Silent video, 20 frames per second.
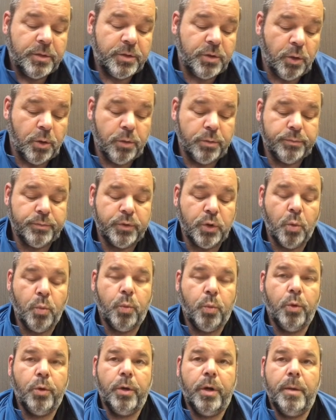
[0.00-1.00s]
So
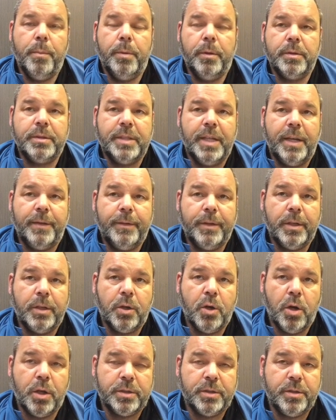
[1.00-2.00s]
don't worry about saving
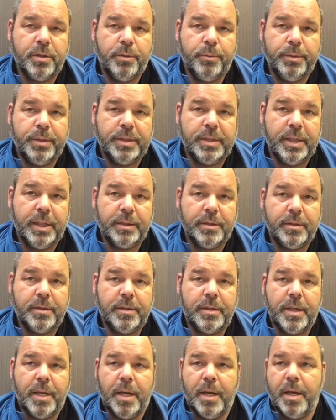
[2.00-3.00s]
the cost of the
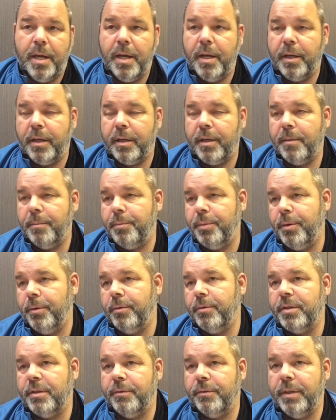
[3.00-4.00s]
receipts,
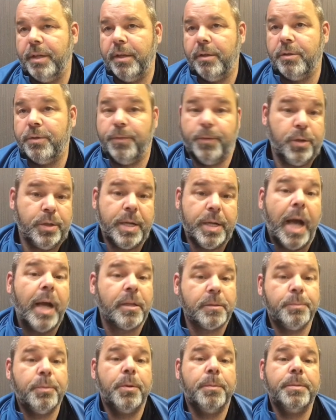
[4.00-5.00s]
computers, everything else for
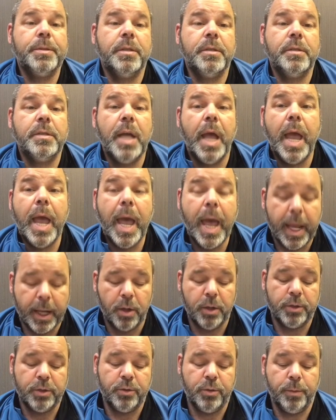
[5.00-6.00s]
tax purposes.
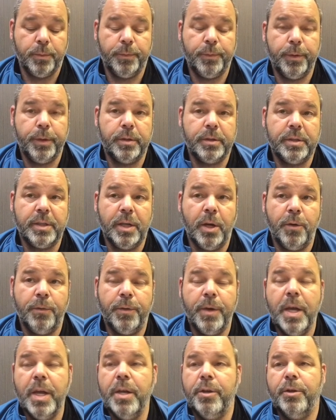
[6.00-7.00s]
Hang on to them for
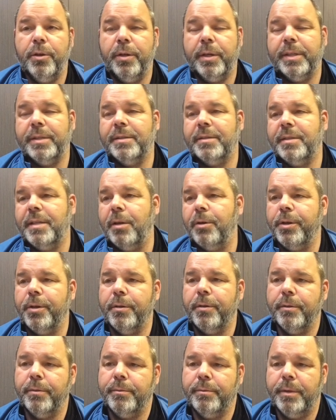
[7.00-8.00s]
yourself. You can sell
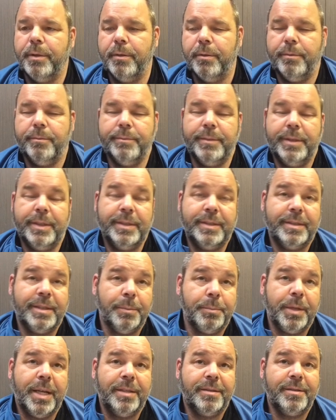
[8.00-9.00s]
your, in
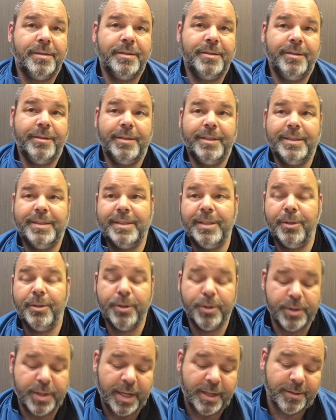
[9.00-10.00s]
some cases, you can sell
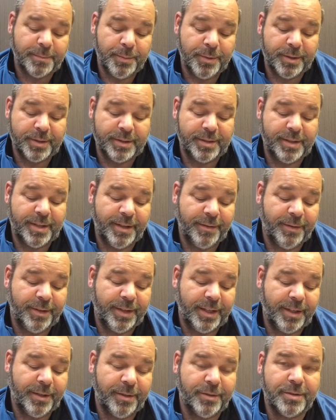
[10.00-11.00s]
your textbooks and
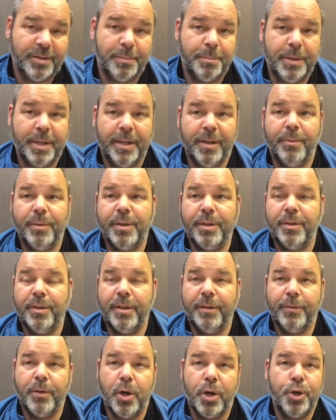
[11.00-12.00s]
everything else depending on whether
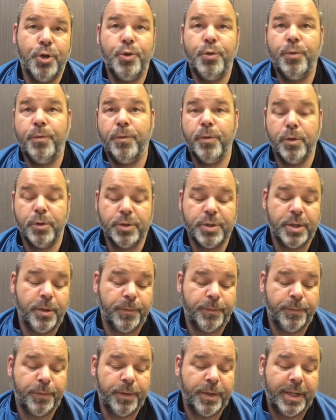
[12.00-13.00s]
they've got a new version
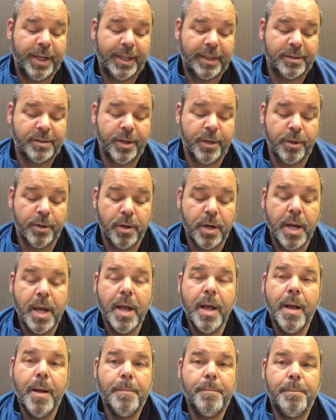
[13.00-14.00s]
out for the next year.
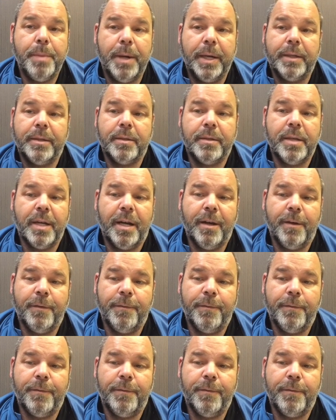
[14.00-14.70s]
But